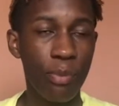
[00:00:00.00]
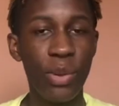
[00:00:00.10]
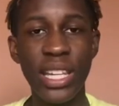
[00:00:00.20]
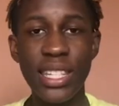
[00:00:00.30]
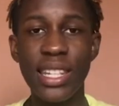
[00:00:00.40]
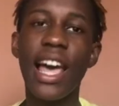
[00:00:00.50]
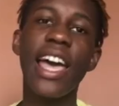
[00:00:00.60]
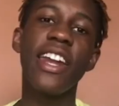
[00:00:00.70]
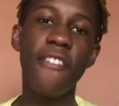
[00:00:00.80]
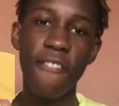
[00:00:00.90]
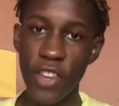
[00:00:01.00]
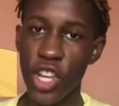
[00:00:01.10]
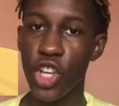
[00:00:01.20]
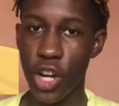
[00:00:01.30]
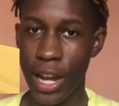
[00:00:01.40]
please like the
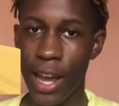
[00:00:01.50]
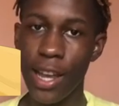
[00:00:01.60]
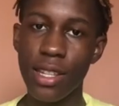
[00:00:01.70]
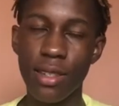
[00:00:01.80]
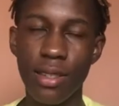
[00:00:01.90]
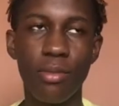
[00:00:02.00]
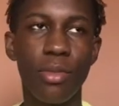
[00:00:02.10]
video, guys.